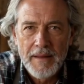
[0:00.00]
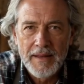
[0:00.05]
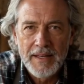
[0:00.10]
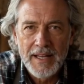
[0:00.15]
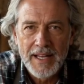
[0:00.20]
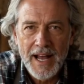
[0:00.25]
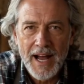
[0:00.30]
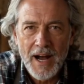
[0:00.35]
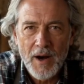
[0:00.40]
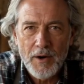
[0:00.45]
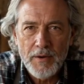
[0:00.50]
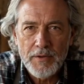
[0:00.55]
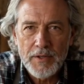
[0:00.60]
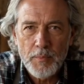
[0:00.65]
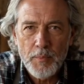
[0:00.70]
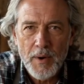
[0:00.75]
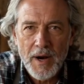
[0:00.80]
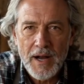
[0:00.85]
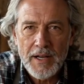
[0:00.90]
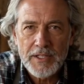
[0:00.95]
The
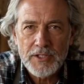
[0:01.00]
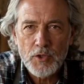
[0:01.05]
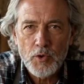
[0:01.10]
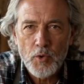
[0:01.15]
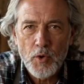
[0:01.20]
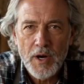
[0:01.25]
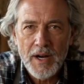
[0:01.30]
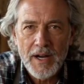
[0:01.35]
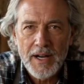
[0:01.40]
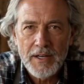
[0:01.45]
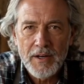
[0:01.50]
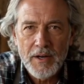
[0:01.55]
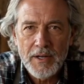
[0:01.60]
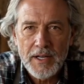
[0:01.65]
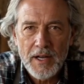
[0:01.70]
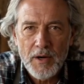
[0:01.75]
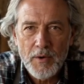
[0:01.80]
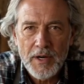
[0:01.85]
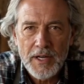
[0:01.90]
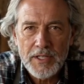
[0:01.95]
out-of-the-box grind on
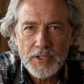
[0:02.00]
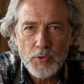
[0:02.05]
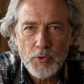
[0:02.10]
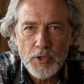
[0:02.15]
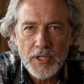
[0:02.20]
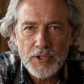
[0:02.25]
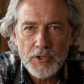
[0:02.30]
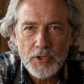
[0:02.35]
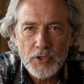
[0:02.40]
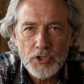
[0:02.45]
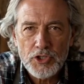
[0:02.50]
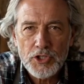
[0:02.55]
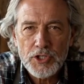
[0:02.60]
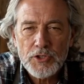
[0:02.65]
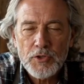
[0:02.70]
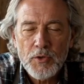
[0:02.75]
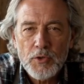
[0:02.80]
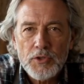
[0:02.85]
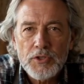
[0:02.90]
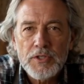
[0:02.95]
Narex Richter
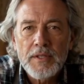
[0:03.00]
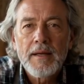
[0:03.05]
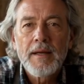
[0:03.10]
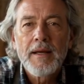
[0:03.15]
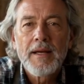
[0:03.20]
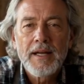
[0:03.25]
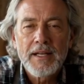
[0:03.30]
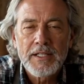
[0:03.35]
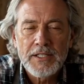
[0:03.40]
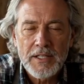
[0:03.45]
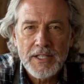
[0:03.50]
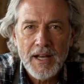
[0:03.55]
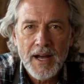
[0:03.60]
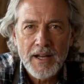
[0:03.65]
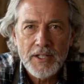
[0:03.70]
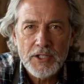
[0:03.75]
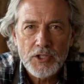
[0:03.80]
chisels is not